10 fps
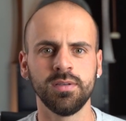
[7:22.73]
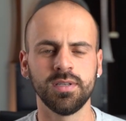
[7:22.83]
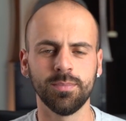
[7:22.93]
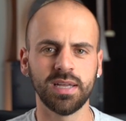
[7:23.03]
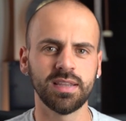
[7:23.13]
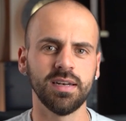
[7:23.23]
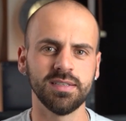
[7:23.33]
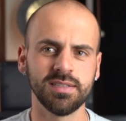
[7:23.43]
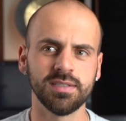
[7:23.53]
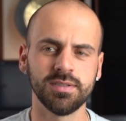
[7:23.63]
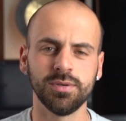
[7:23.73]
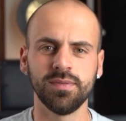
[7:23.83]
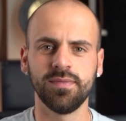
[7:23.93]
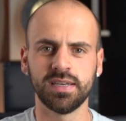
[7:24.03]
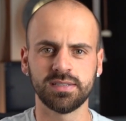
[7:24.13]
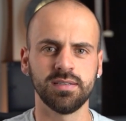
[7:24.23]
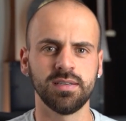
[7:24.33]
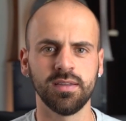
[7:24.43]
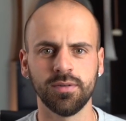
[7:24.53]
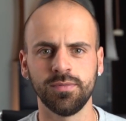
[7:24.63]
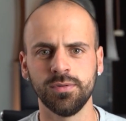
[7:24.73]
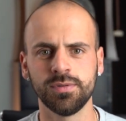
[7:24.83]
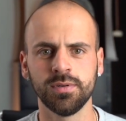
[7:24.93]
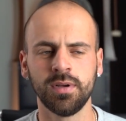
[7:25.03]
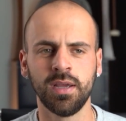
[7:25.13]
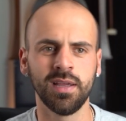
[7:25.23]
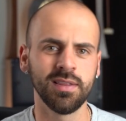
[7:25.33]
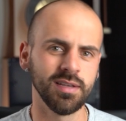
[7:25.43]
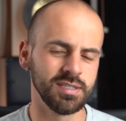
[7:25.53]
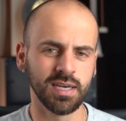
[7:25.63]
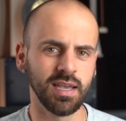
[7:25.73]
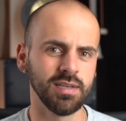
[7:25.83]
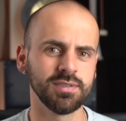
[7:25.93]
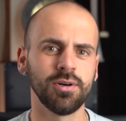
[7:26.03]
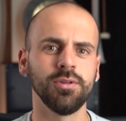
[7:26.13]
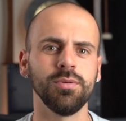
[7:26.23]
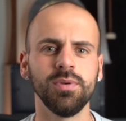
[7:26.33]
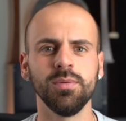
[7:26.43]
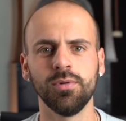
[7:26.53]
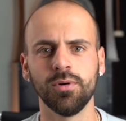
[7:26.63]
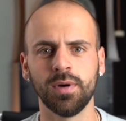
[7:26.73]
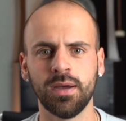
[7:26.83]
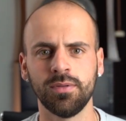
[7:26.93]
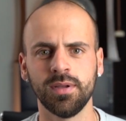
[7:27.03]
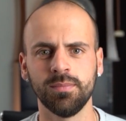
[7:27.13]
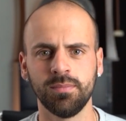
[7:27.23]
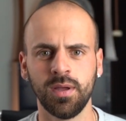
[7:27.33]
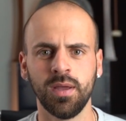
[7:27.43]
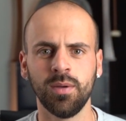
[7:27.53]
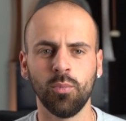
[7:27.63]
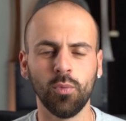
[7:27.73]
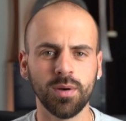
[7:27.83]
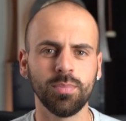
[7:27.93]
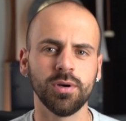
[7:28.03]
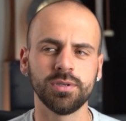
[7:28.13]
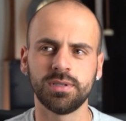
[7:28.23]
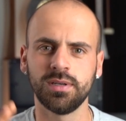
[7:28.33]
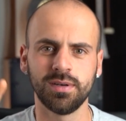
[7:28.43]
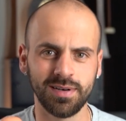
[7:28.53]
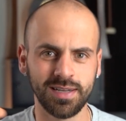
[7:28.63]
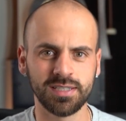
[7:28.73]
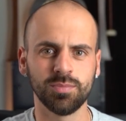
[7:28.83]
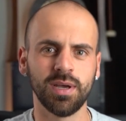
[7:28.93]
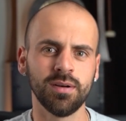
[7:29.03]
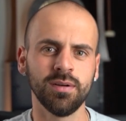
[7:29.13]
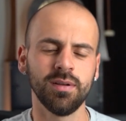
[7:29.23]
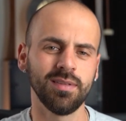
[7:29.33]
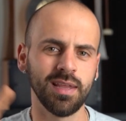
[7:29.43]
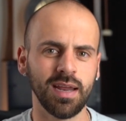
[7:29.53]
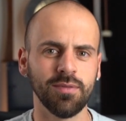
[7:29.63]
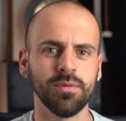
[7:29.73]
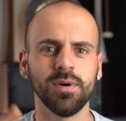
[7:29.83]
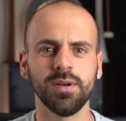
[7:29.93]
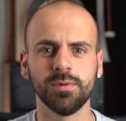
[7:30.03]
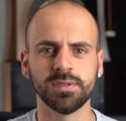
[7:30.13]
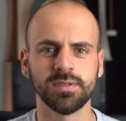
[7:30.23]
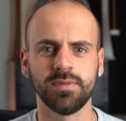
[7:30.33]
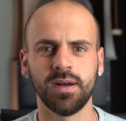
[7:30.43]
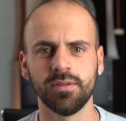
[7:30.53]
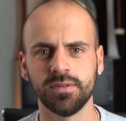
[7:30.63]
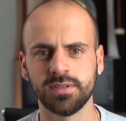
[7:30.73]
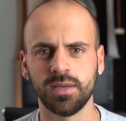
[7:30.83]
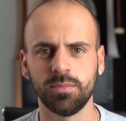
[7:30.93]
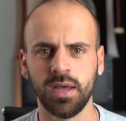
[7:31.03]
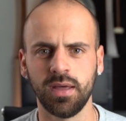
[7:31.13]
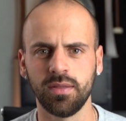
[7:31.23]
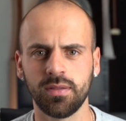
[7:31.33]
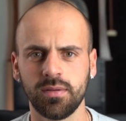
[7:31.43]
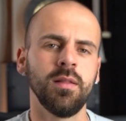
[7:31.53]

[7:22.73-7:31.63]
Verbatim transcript: to make that decision to invest into their future to change all the people around them. One person does better than everybody wants to follow the same path.